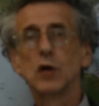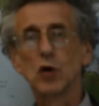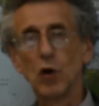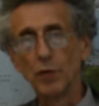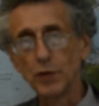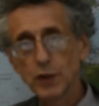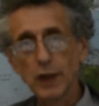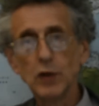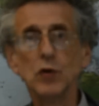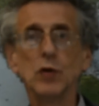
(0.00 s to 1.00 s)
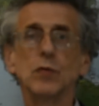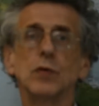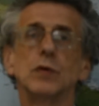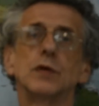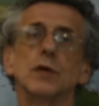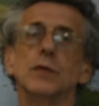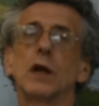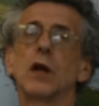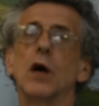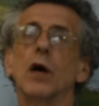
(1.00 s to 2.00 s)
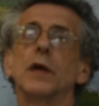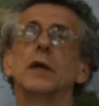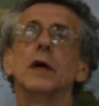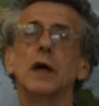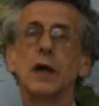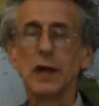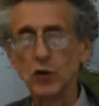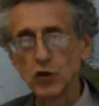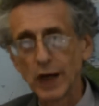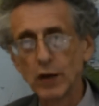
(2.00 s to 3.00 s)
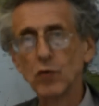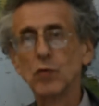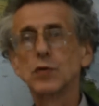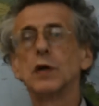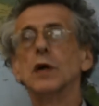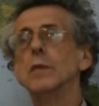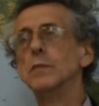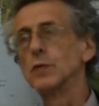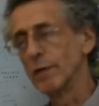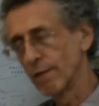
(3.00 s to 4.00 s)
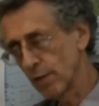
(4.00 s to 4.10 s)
continue to decline in general terms, with